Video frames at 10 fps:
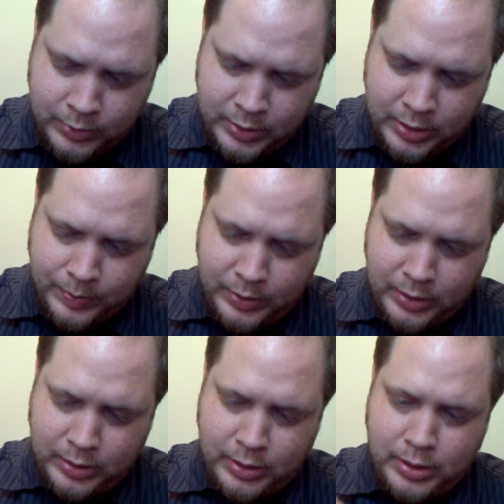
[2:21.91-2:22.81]
sit that
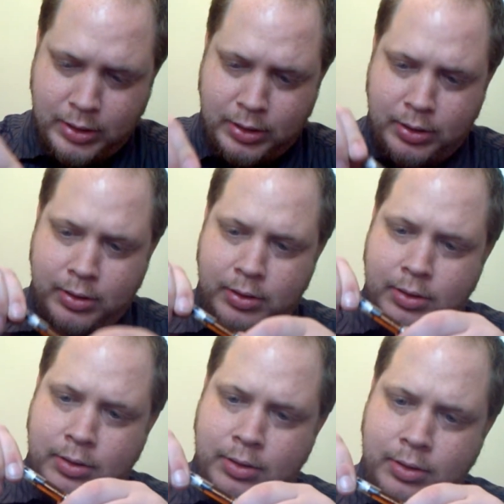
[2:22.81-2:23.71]
in there,
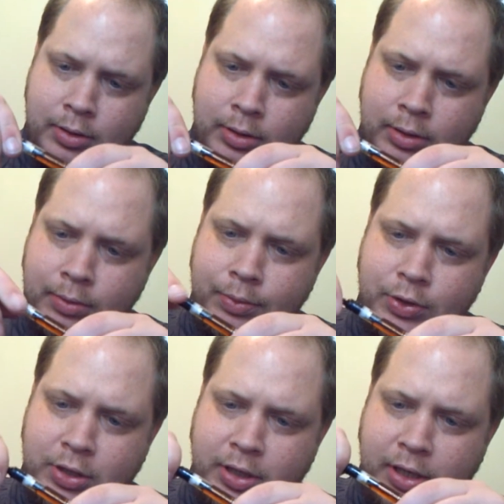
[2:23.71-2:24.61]

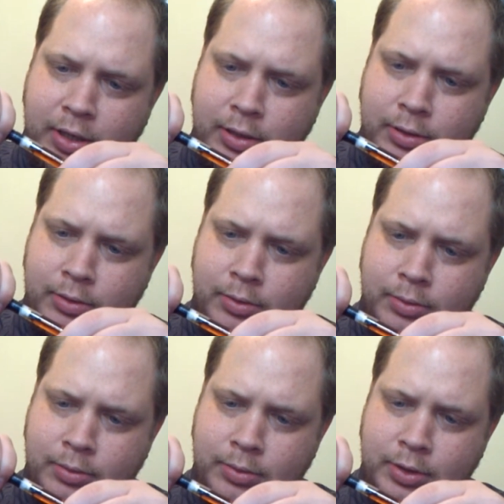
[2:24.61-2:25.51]
push it down
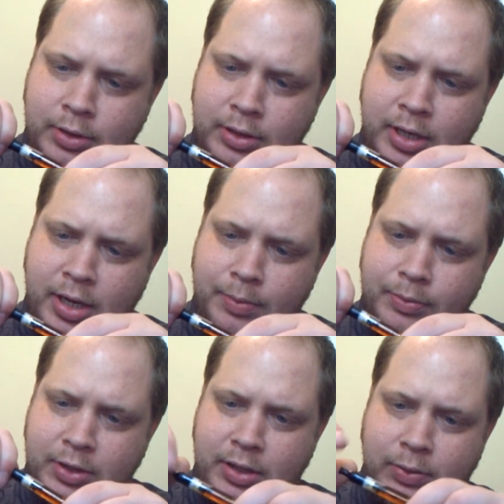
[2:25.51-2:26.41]
until it
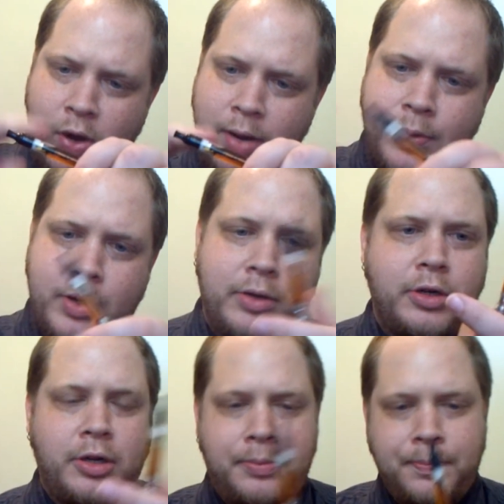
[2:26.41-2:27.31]
taps the white part and
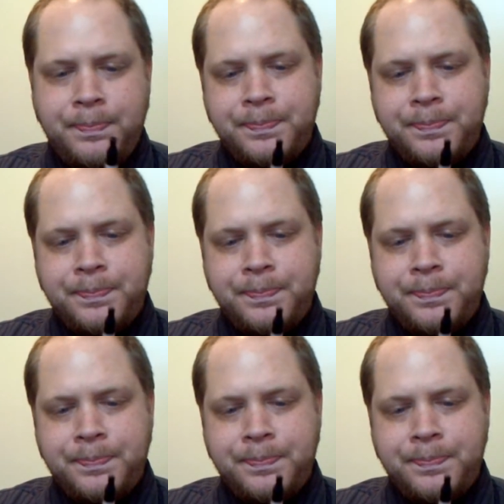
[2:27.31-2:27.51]
you're done.